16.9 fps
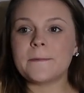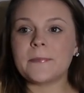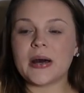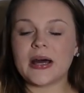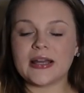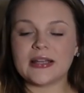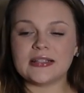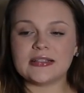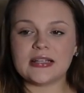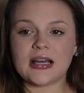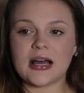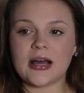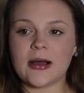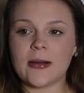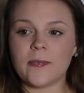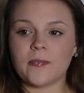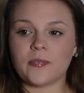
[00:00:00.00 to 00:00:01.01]
but
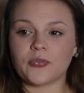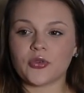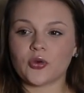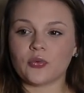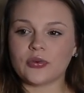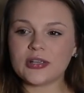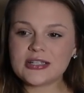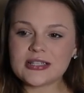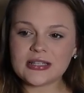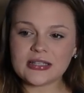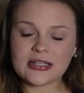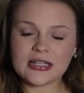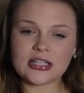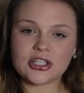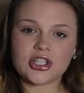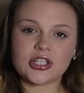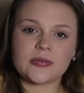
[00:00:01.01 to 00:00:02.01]
um,
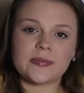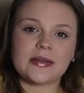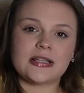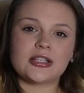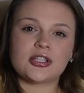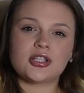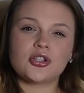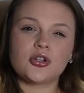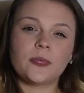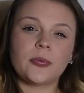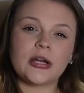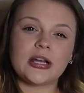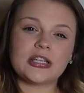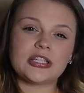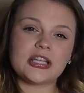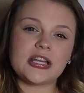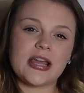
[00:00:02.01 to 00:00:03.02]
recently it's just been super
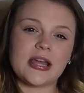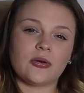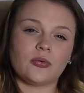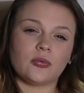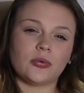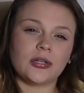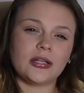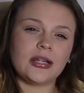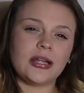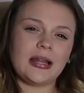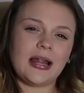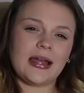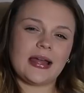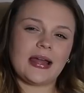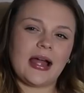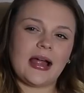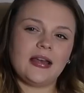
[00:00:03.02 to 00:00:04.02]
itchy and really
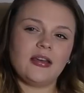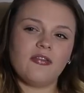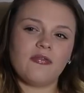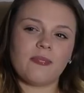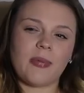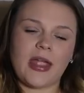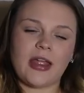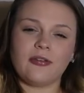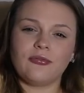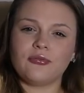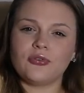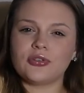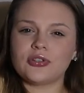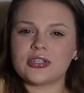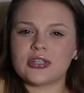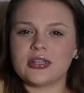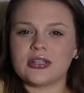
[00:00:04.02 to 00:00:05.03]
like kind of
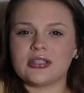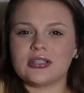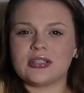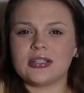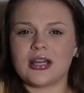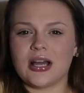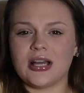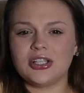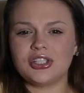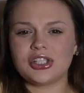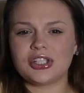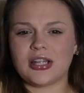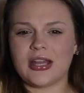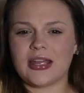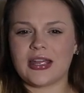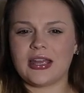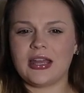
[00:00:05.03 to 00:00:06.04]
painful to the touch
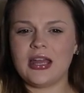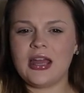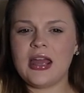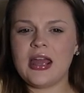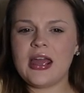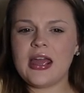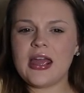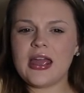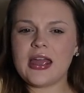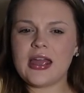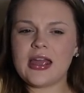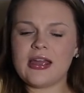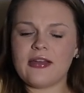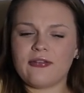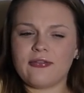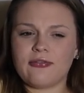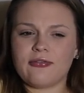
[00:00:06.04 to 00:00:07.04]
like
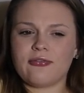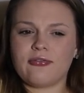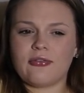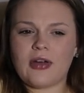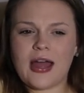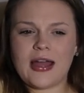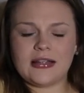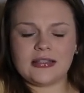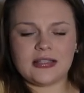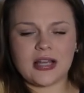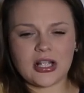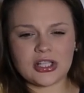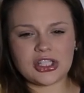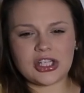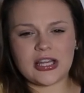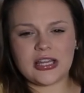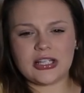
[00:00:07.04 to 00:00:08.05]
if I
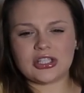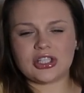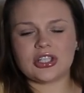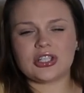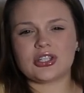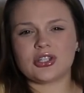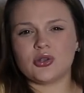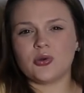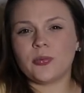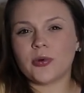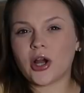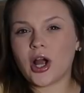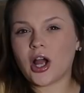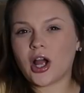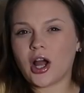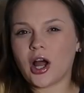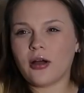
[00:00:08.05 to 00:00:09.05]
touch it it's just super
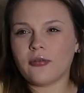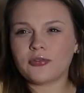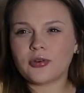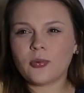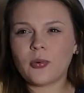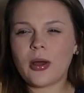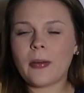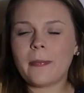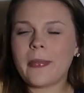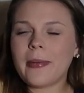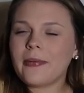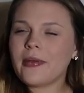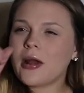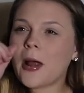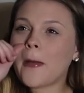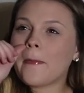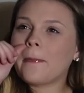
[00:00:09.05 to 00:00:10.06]
uncomfortable
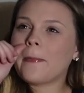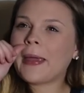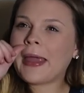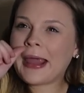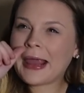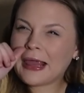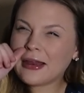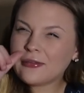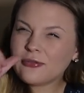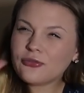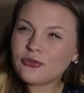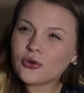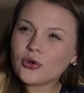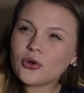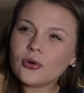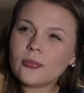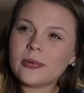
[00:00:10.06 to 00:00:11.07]
maybe not
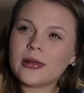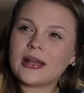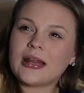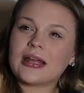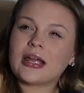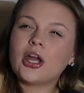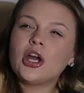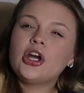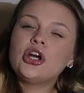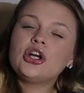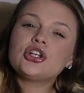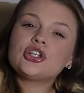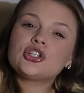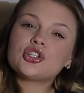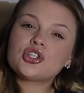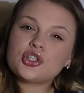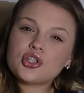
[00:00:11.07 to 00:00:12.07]
painful but like
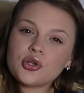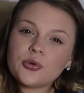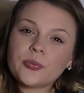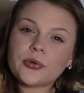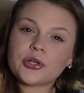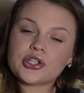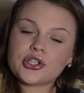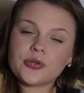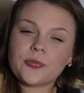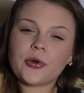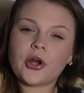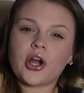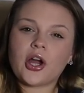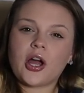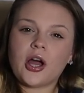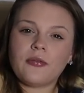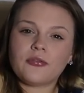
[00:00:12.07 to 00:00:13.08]
super super
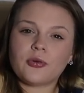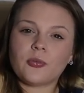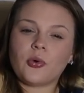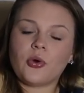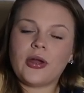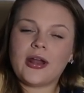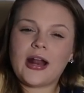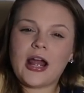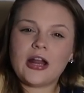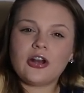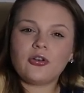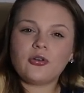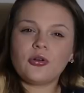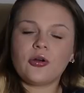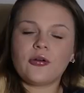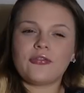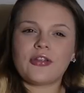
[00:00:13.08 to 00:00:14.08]
uncomfortable and I
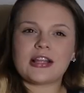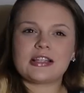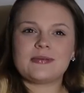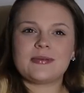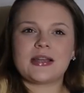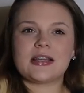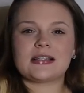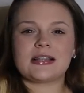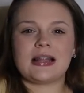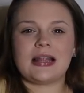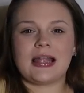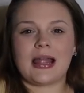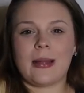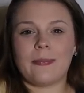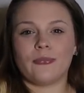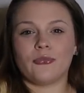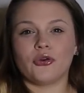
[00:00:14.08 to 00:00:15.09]
don't know if that's because like
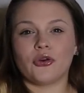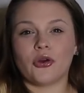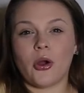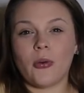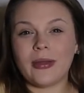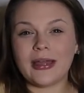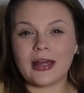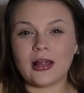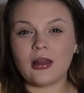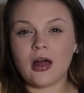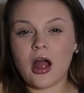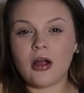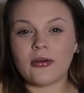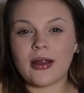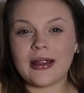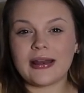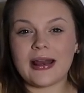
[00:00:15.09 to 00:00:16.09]
I'm growing a
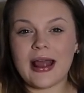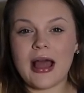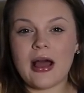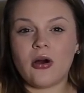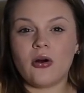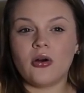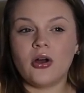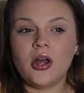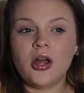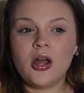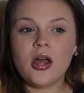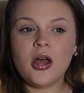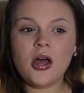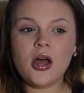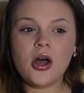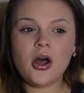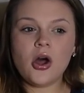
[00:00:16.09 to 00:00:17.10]
lot right now
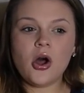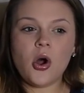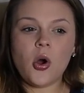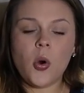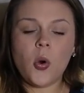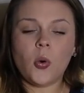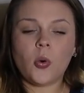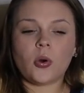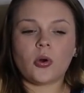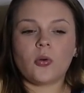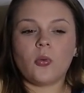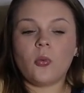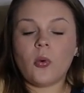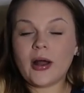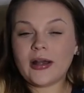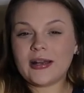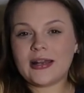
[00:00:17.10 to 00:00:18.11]
or
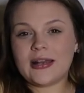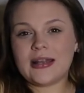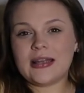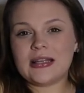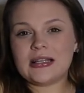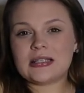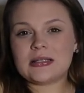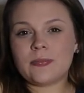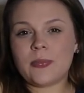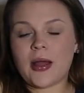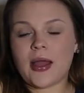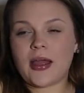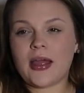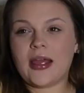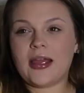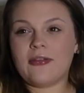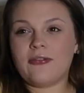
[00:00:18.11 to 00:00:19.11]
what it is
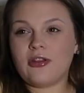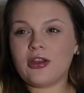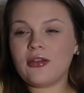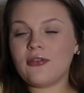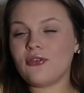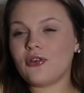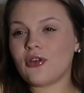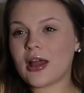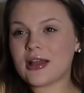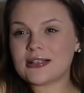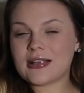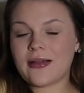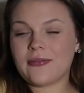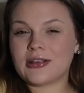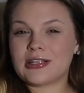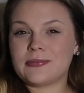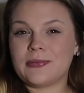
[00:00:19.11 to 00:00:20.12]
but if any of you guys
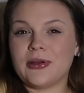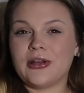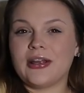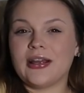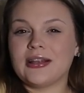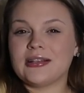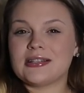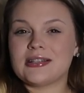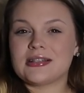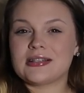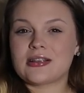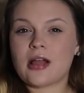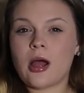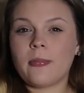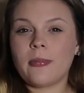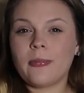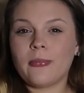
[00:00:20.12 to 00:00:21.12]
have experienced this
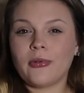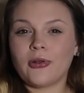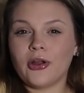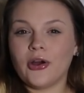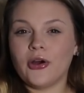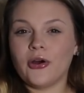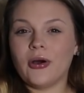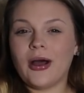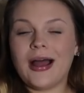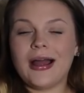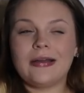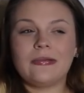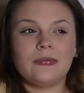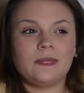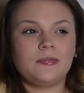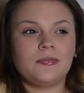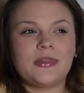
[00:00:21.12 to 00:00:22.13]
comment below
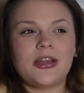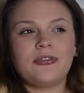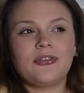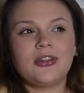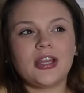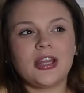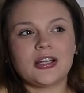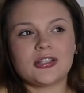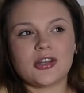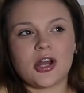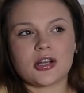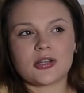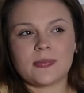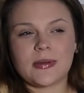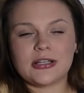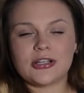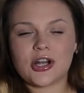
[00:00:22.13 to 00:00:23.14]
i'm definitely going to talk
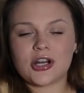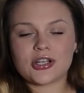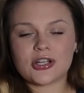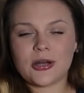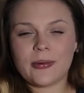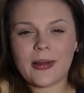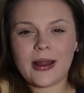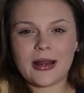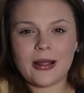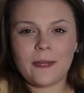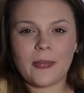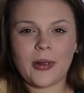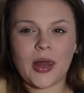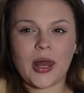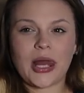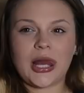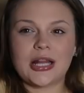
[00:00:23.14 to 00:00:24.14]
to my doctor about it
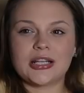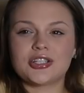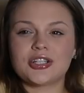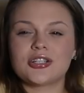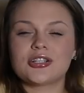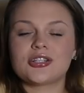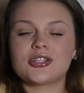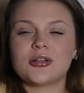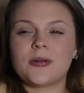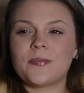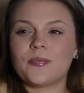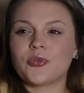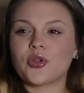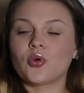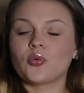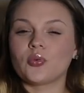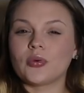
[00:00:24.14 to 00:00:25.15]
but it's just
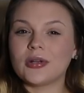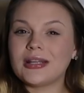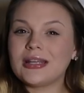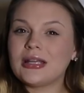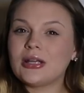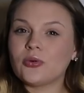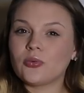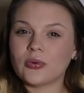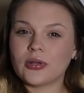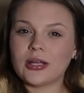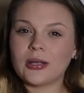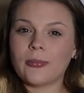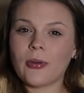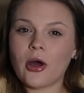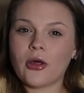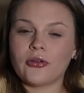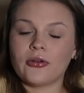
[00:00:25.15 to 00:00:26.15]
really really
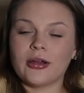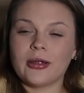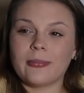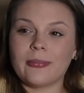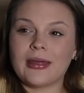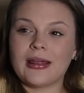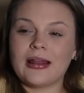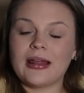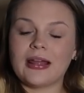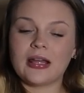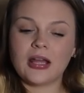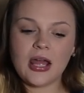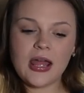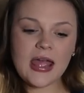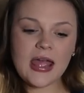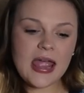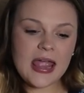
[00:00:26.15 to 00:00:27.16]
bothering me like
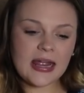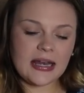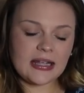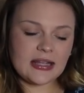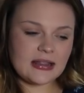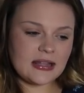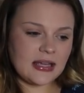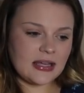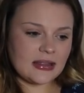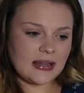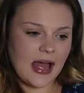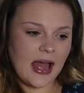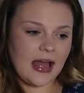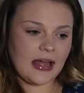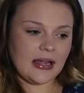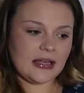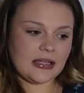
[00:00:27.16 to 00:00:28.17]
anything
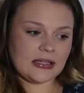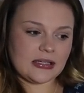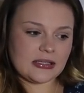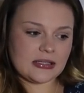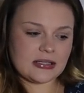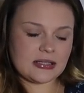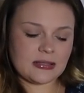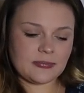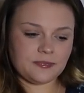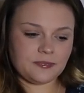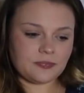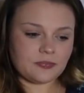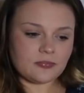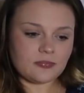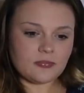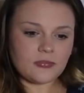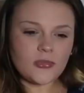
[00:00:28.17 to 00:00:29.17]
that is
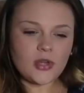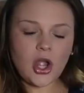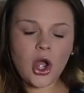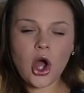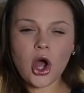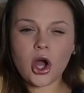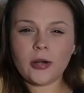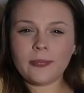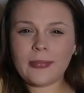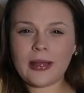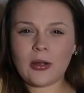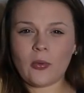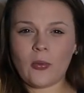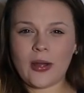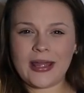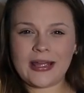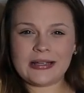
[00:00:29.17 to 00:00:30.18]
on my
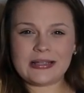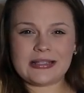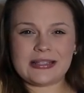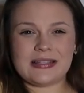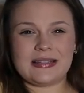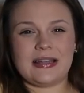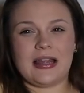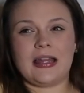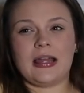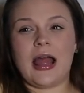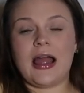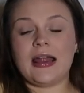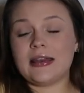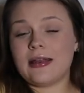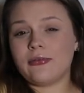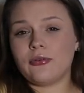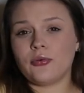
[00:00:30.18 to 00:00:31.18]
waist like i
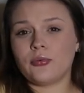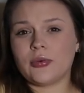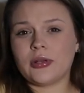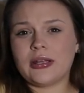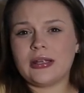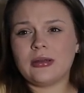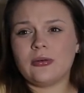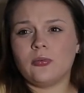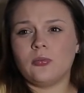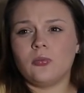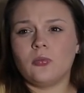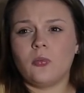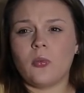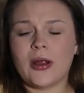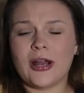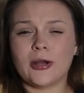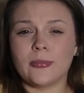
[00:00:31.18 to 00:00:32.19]
never really
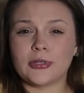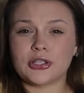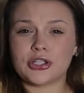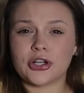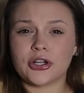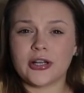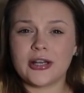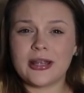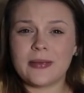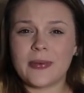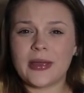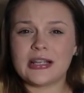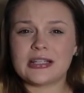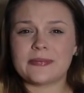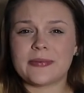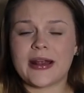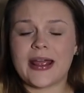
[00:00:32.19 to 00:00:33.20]
wear maternity
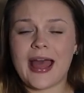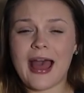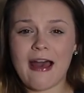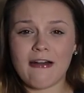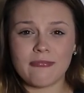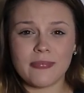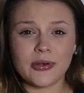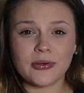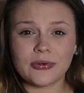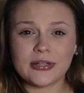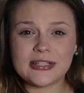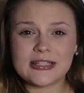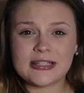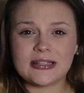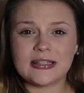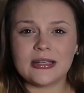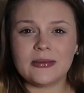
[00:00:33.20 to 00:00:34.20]
pants but i have been
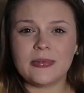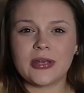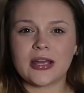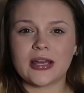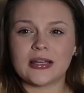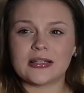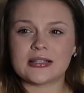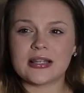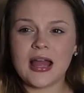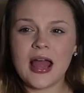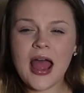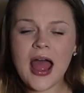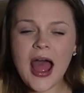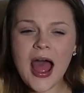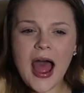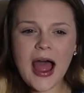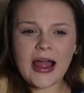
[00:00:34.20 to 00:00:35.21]
recently because
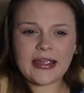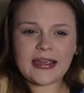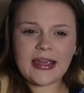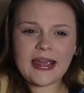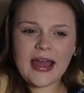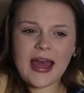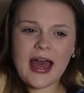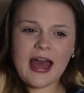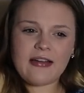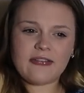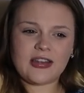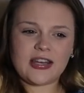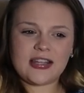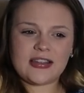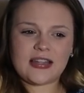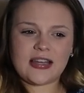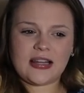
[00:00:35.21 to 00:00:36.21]
i can't have
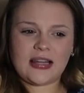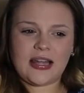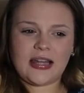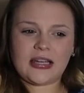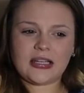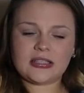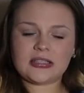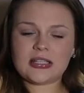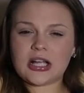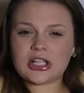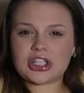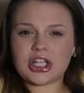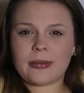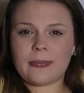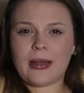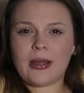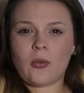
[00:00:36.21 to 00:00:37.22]
anything like
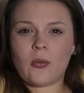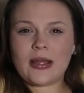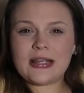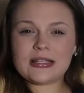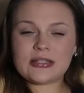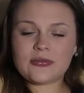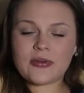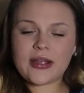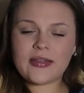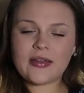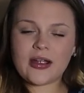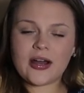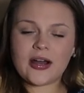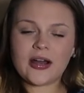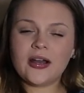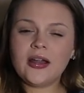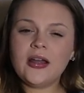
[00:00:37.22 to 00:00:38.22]
touching my waist right
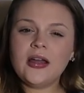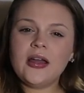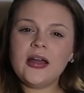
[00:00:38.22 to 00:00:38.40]
there